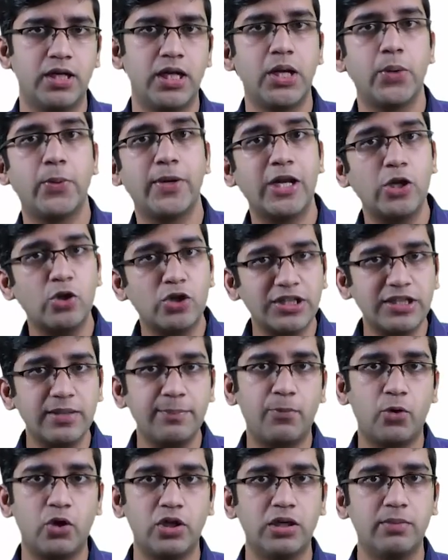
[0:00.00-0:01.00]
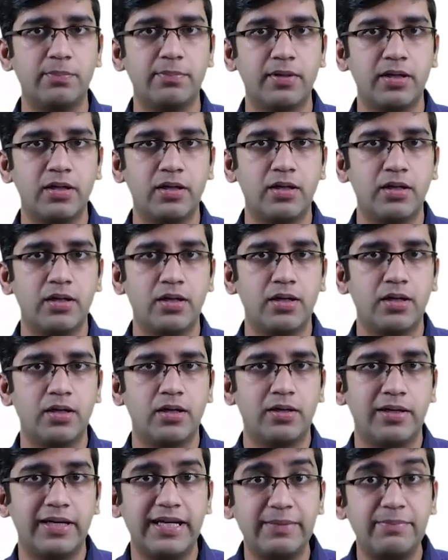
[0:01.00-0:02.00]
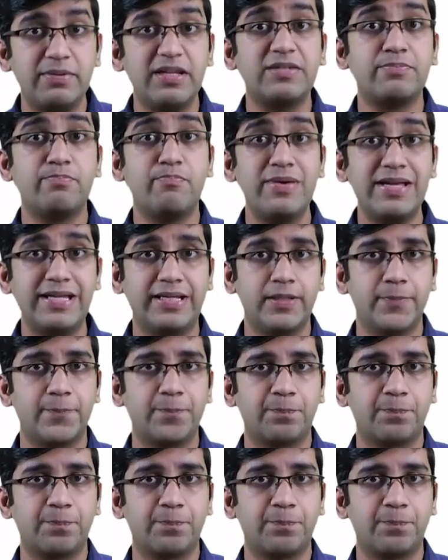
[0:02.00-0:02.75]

When you look at the polyp, it is big